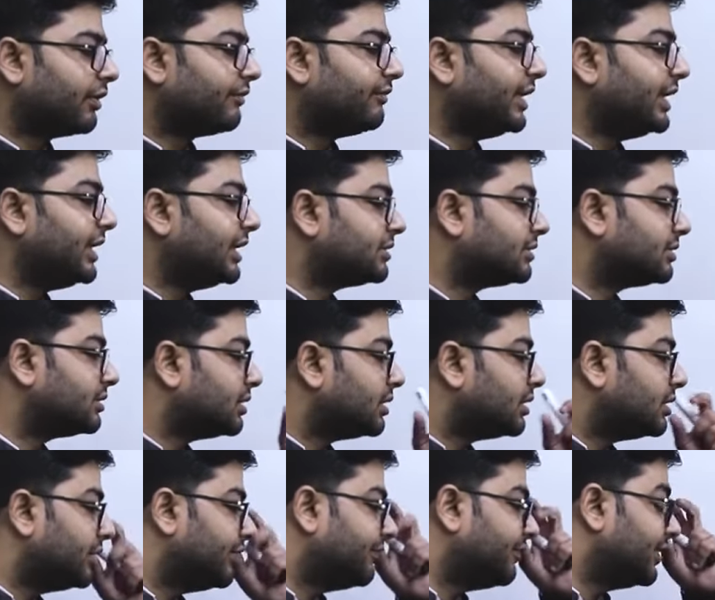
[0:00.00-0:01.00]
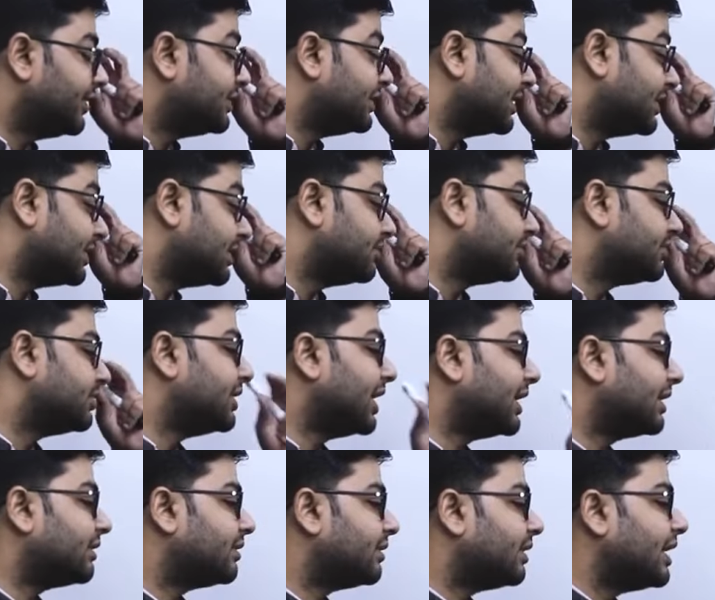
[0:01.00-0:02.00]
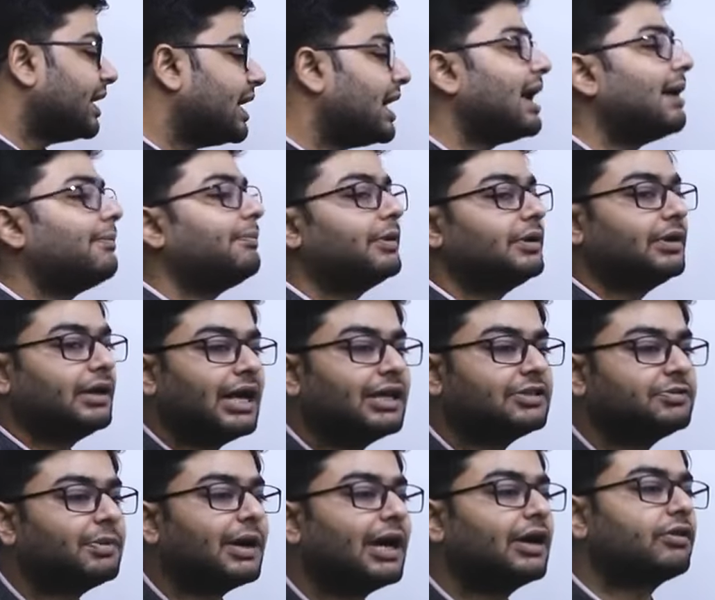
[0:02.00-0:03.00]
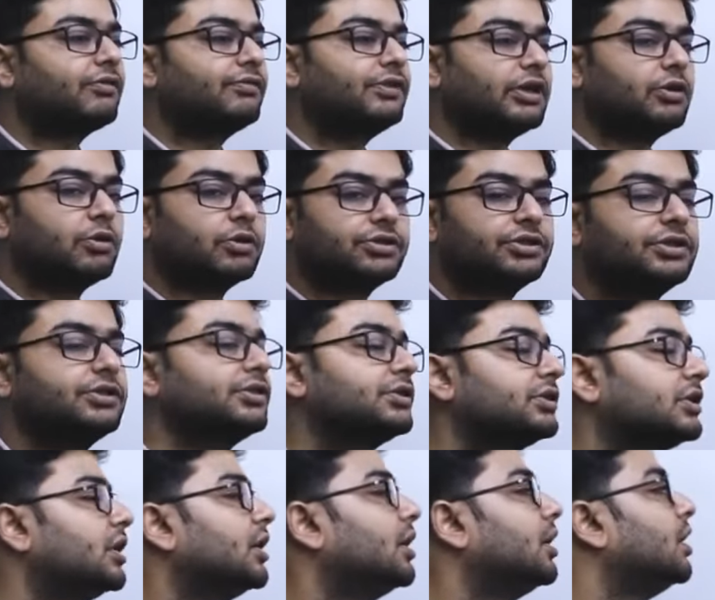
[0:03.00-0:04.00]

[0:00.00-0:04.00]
various different sessions that happen as part of the courses,